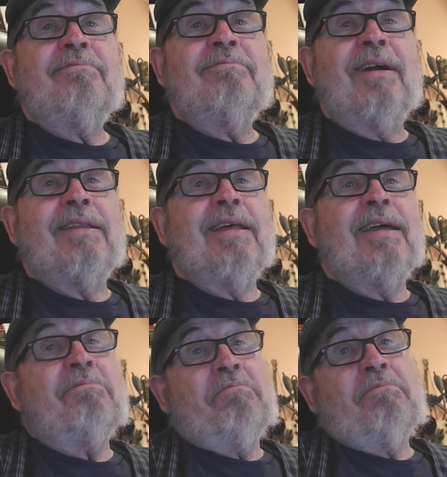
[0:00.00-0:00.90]
and
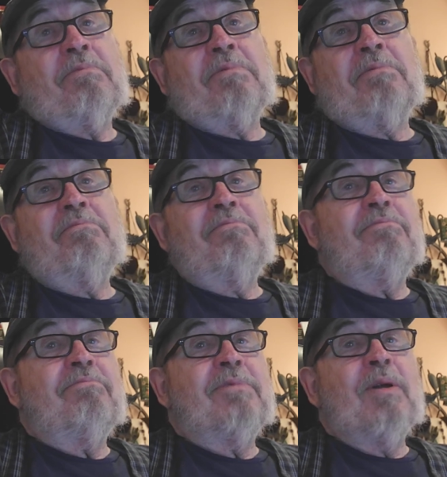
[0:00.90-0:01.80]
they
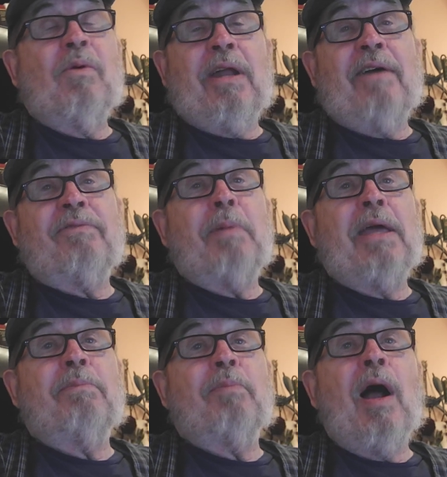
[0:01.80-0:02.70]
don't want to have to pay
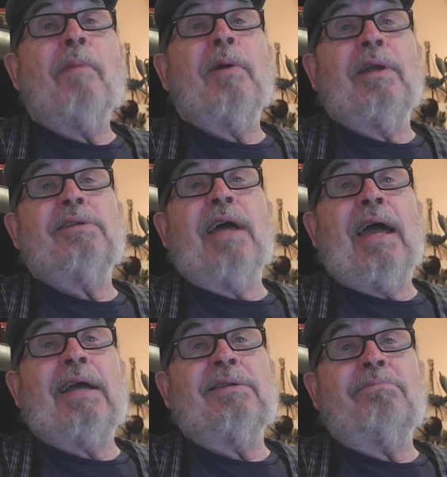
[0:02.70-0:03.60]
the property
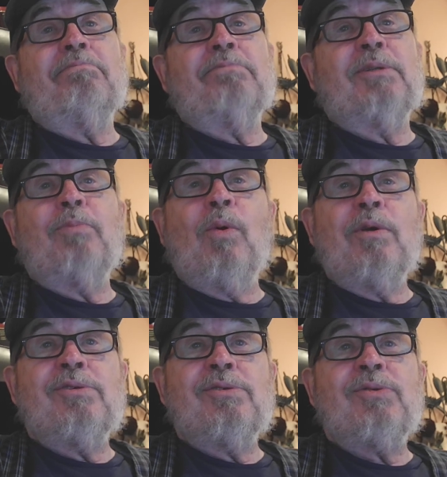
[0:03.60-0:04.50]
tax that
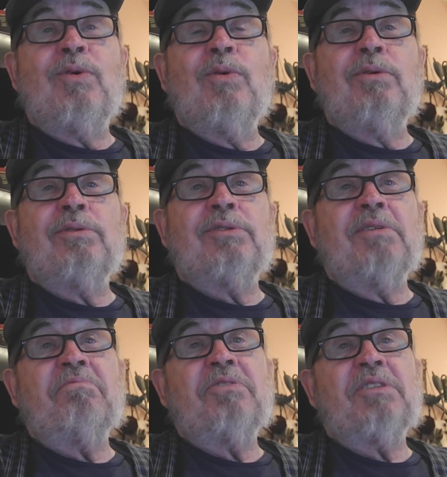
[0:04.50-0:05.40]
supports your schools and
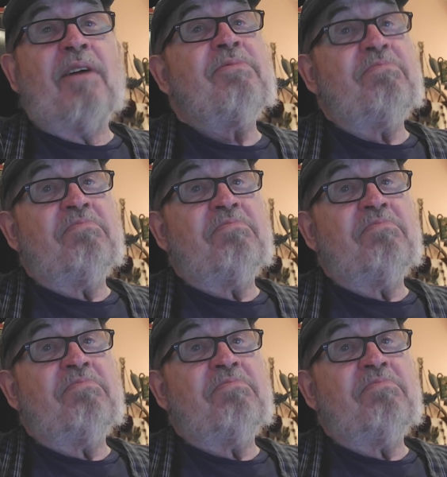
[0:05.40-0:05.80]
stuff.